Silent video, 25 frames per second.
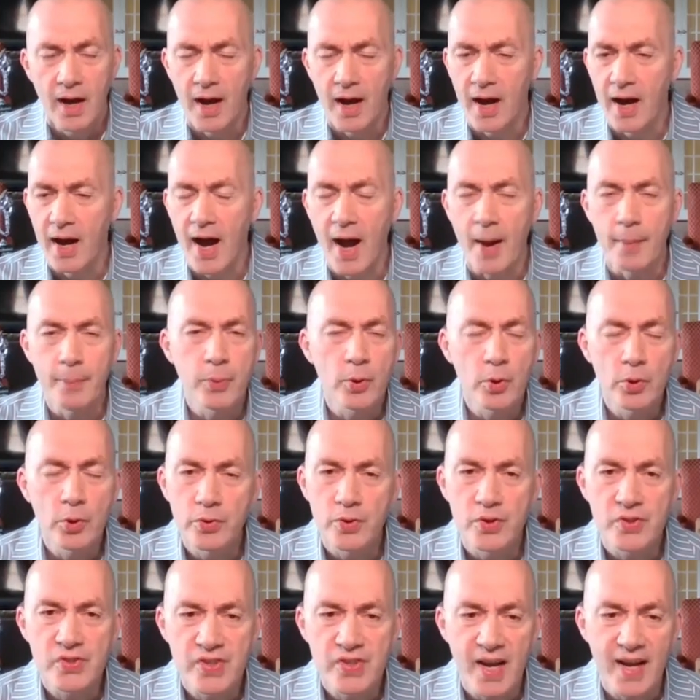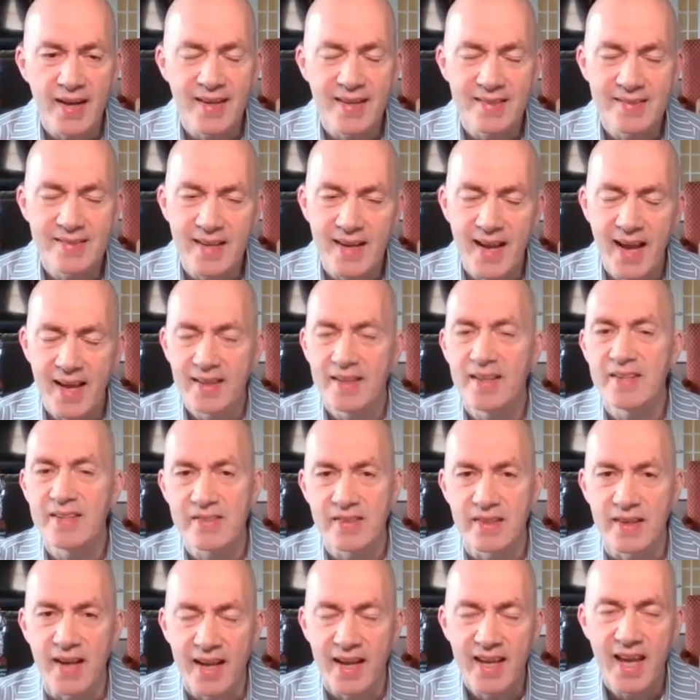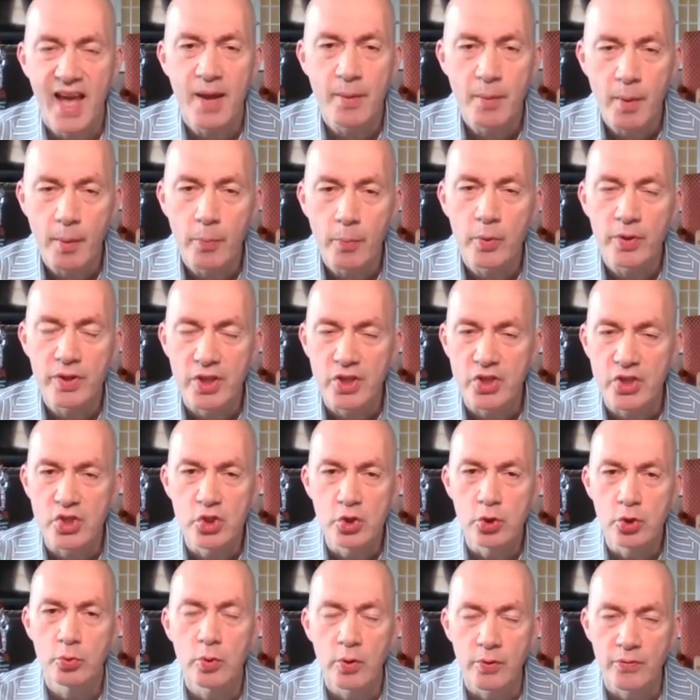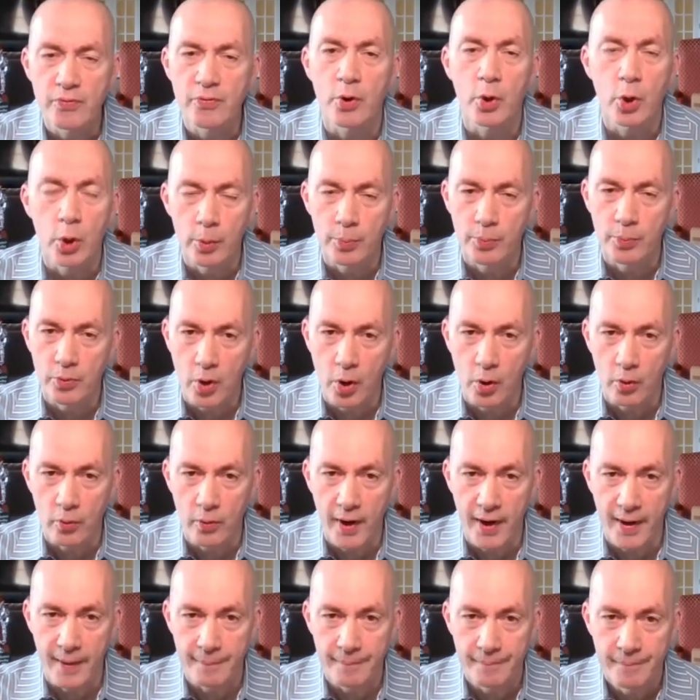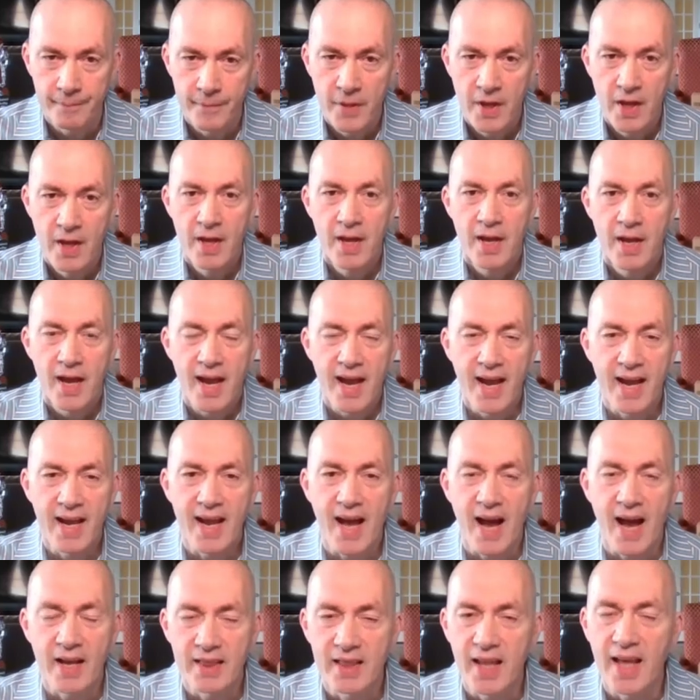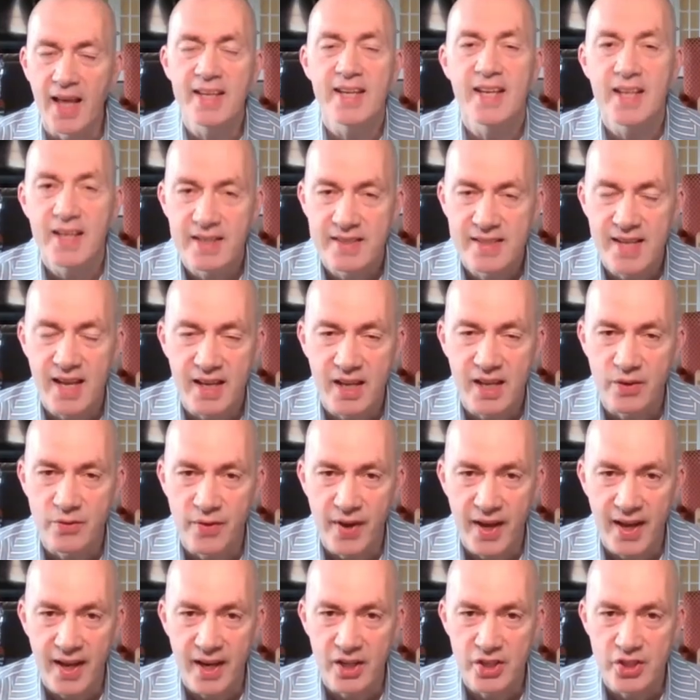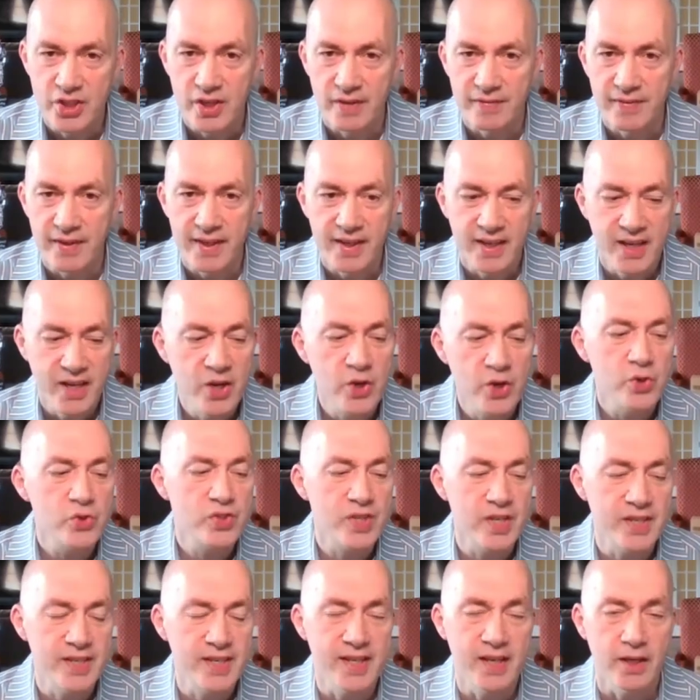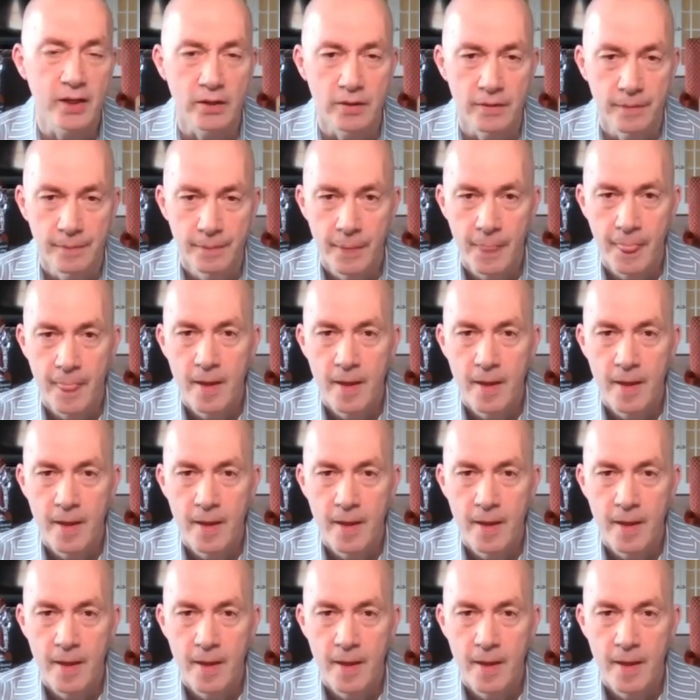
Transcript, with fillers: uh, I pulled her aside and I said, Hey, listen, I came up with this new referral program and I'd like you to take advantage of it. Here's the deal